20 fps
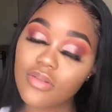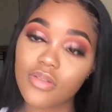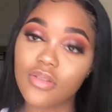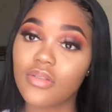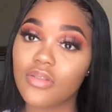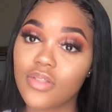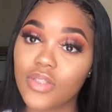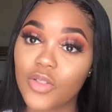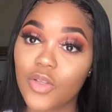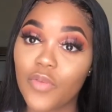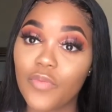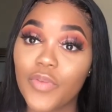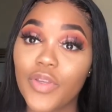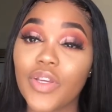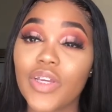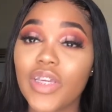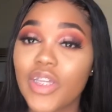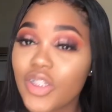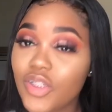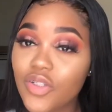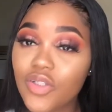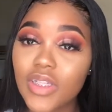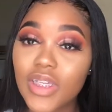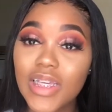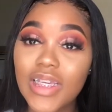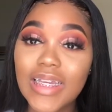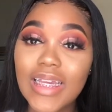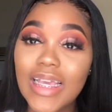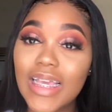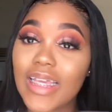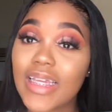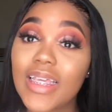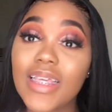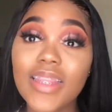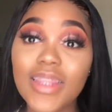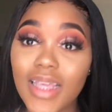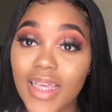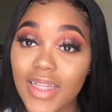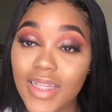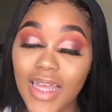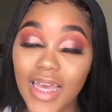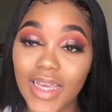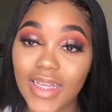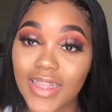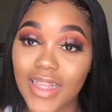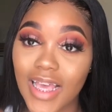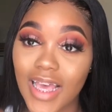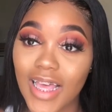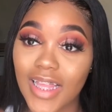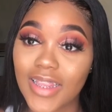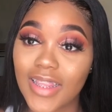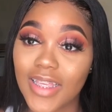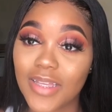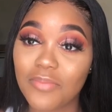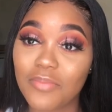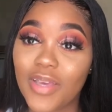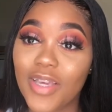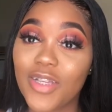So if you're interested in anything like that, then make